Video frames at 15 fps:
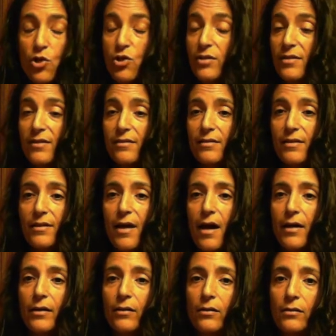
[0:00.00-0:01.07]
in
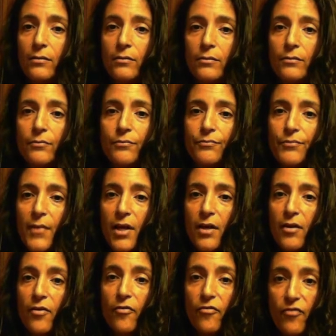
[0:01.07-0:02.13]
denial.
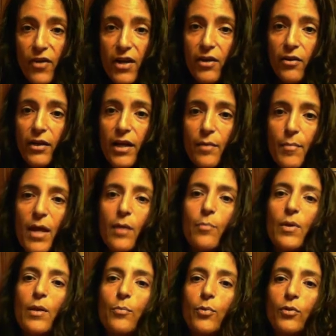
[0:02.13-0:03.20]
Fear can make
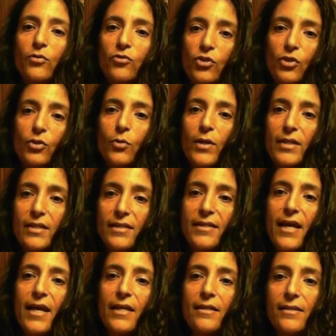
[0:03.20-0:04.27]
people do and
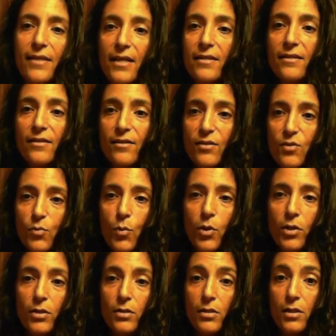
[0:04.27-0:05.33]
say senseless
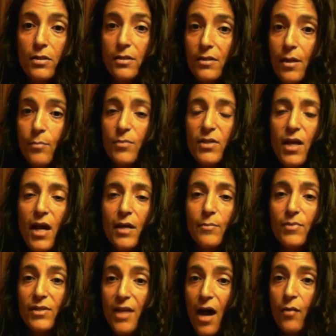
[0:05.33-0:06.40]
words, and sometimes
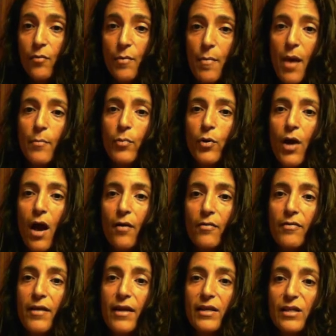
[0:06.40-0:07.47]
not remember how
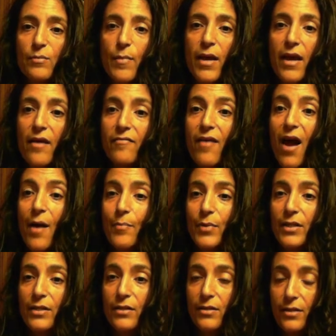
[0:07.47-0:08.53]
things may have
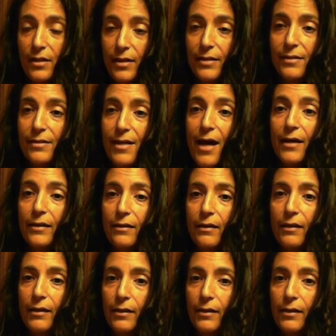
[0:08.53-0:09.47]
happened exactly.